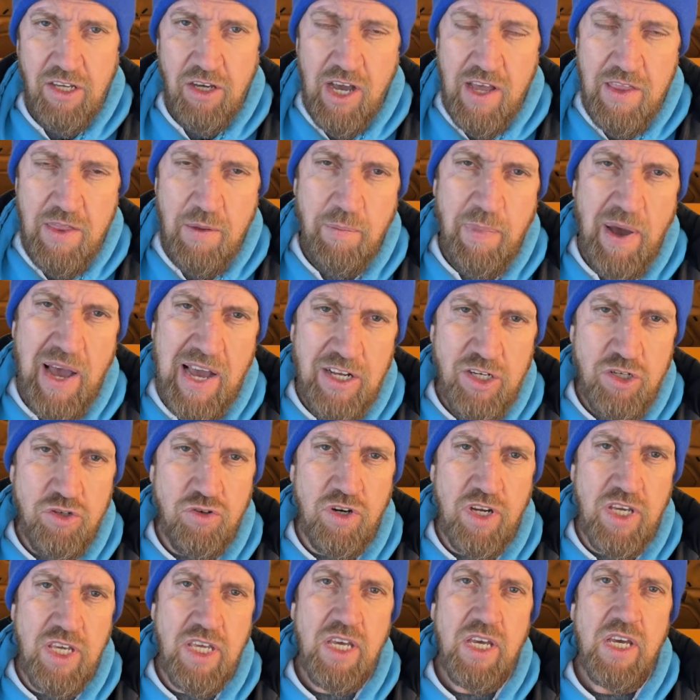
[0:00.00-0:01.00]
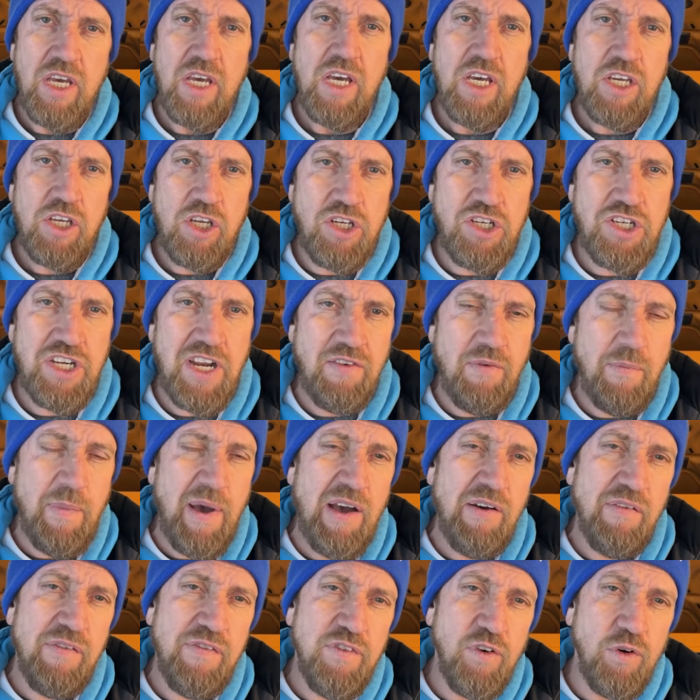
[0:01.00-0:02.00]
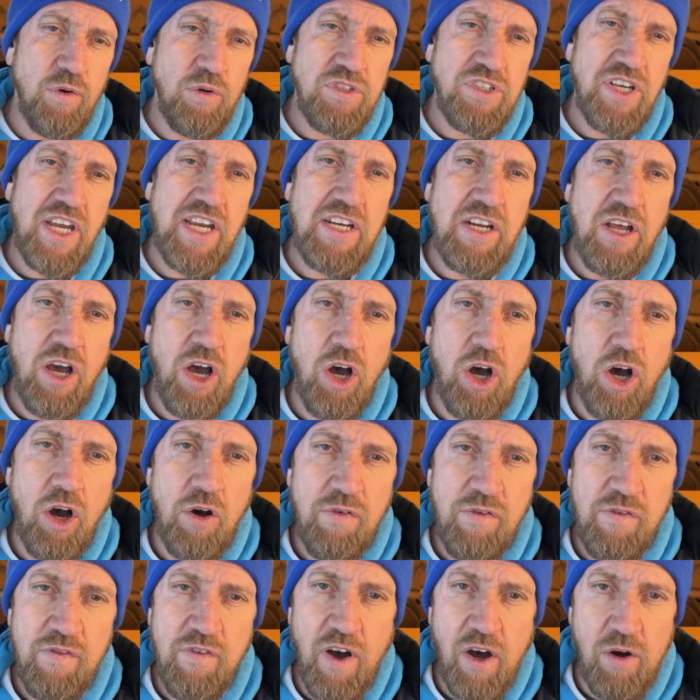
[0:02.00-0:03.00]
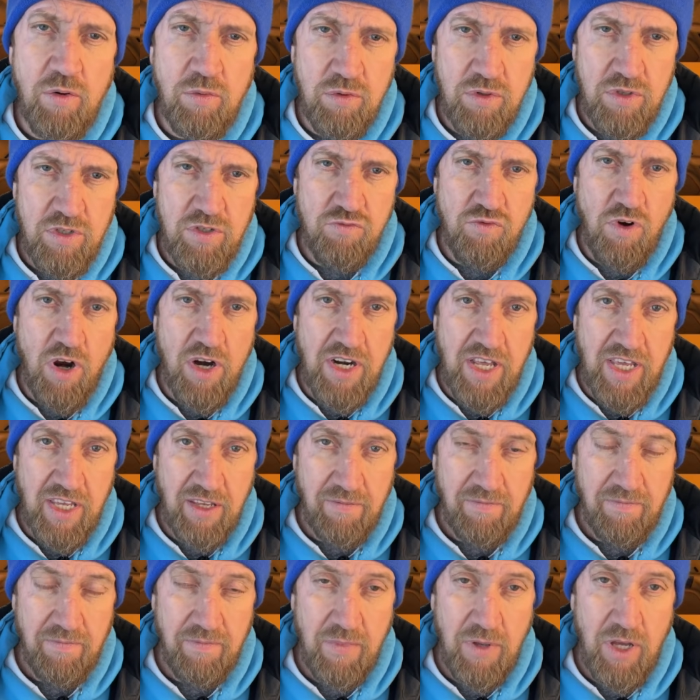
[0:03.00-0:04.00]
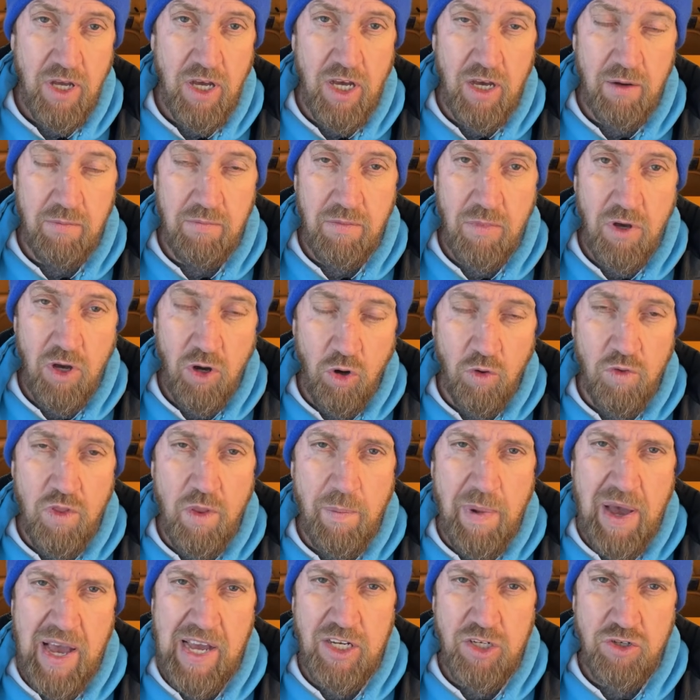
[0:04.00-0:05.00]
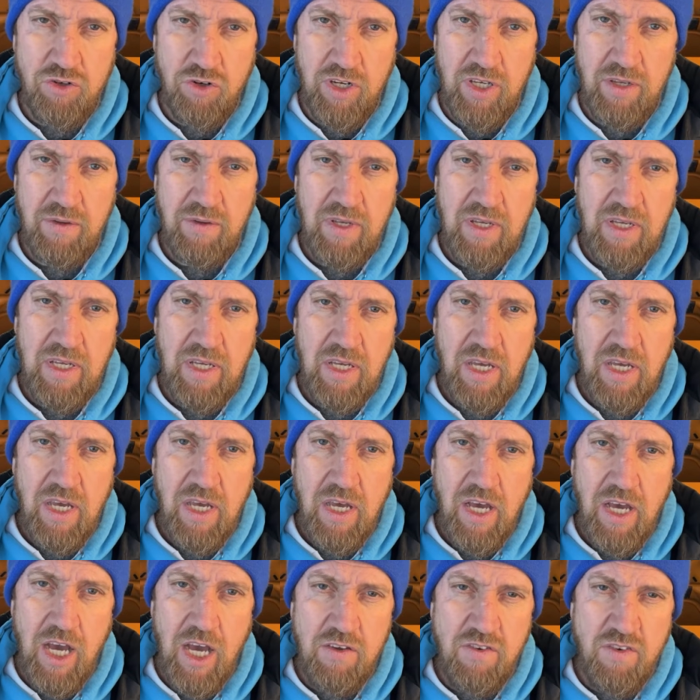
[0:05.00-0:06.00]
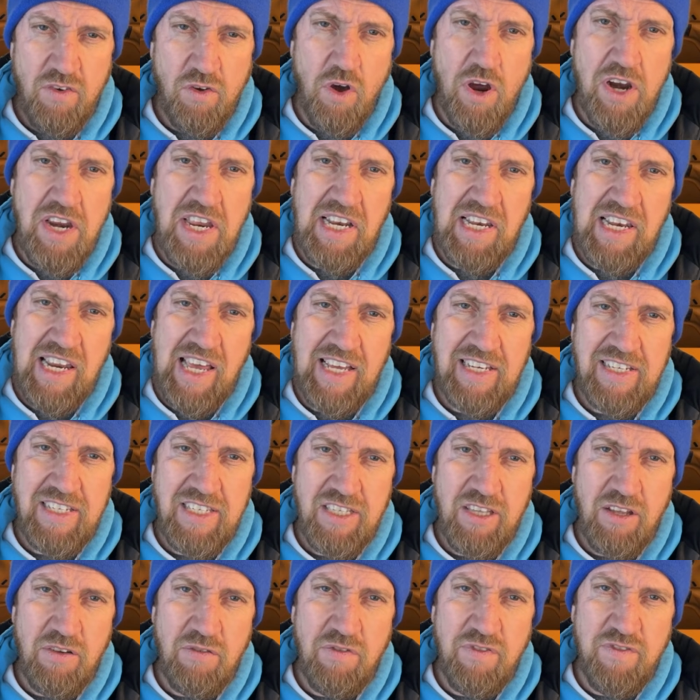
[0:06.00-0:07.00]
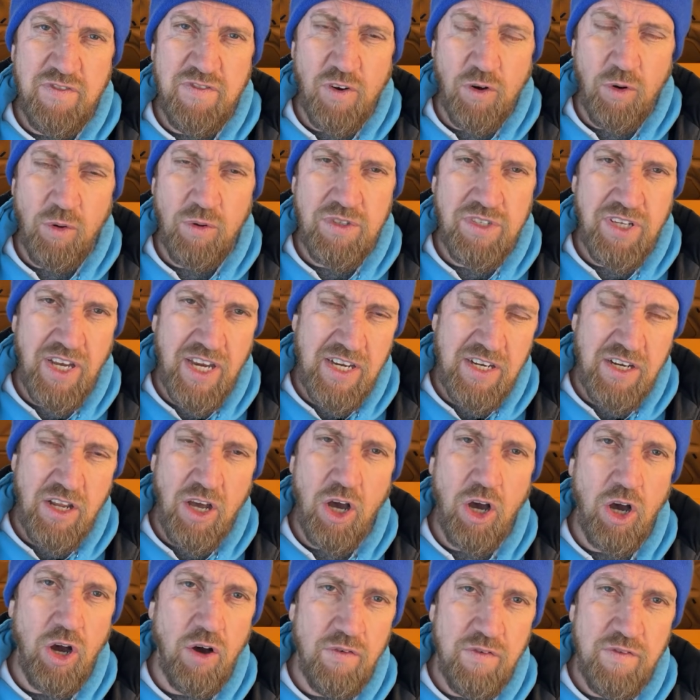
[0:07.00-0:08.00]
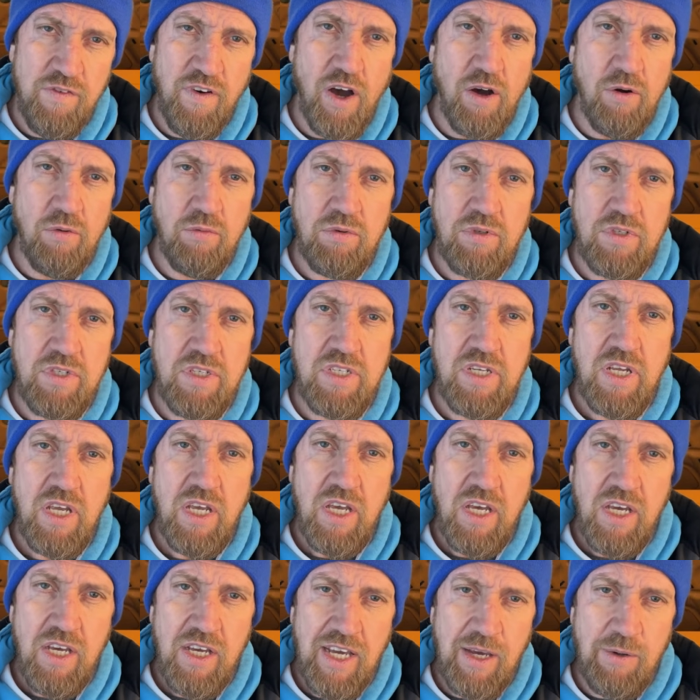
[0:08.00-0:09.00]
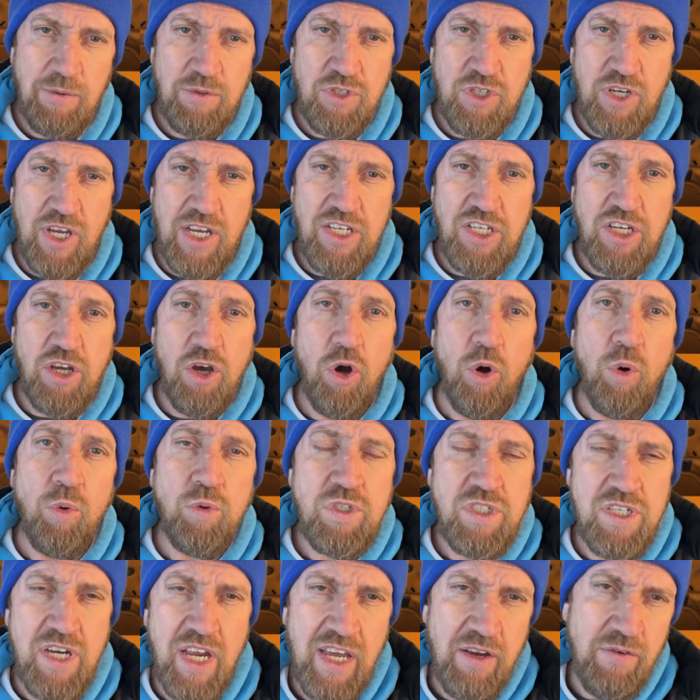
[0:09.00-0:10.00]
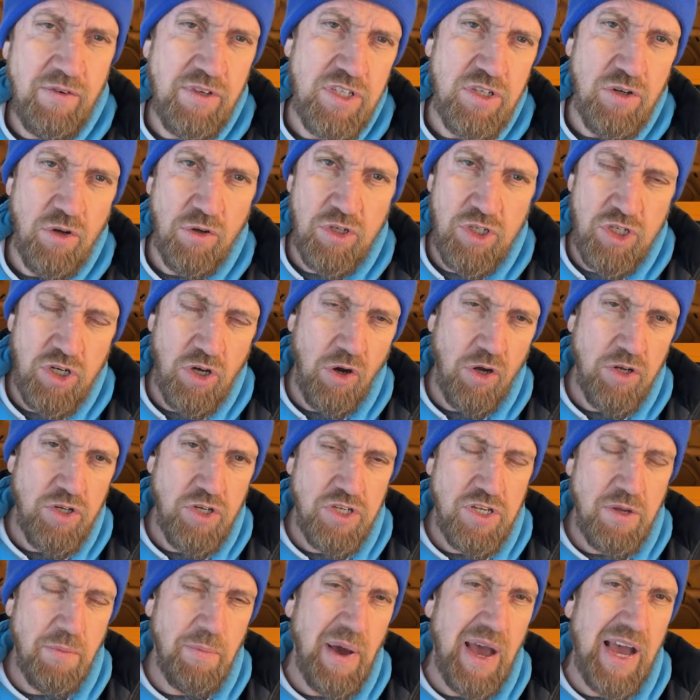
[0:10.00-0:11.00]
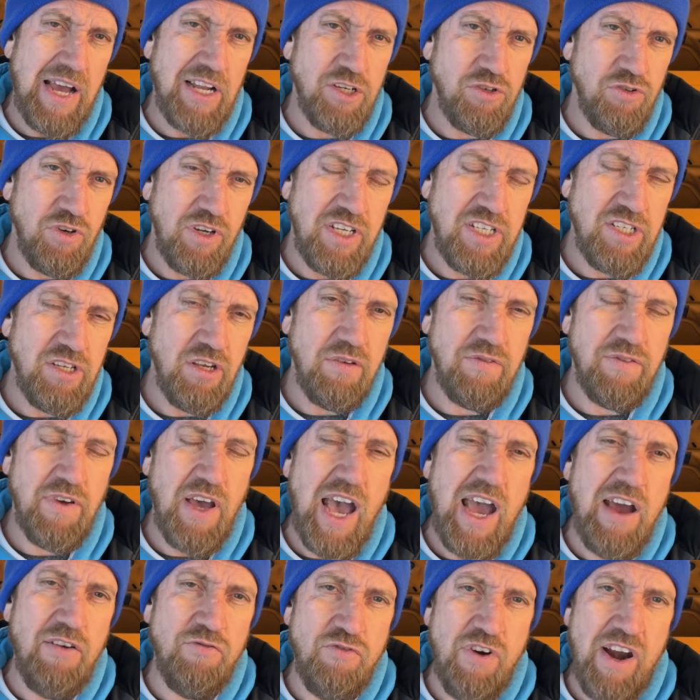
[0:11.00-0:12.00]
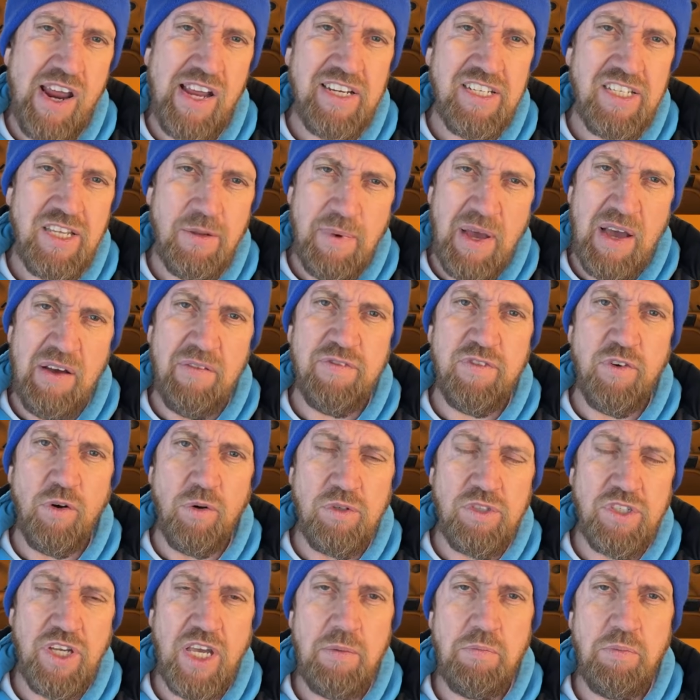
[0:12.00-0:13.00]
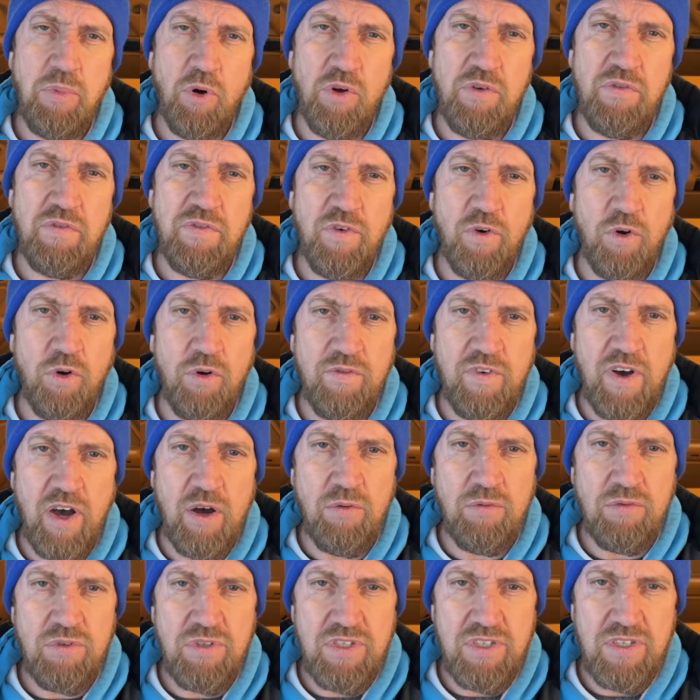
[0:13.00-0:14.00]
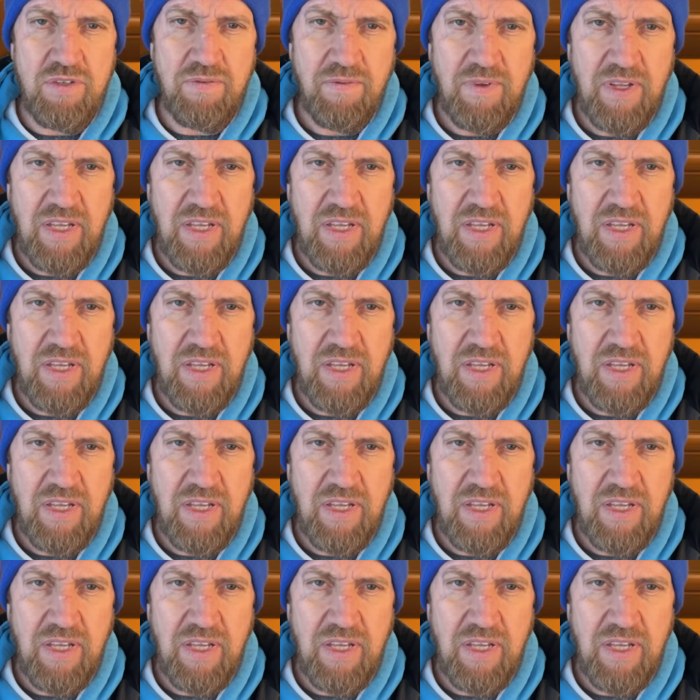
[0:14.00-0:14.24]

at the battery, you should have about 14.5 volts running on the battery. If you've got any less than 14.5 volts, it was just your alternator is not charging your battery. So if at rest, about 14.4 volts.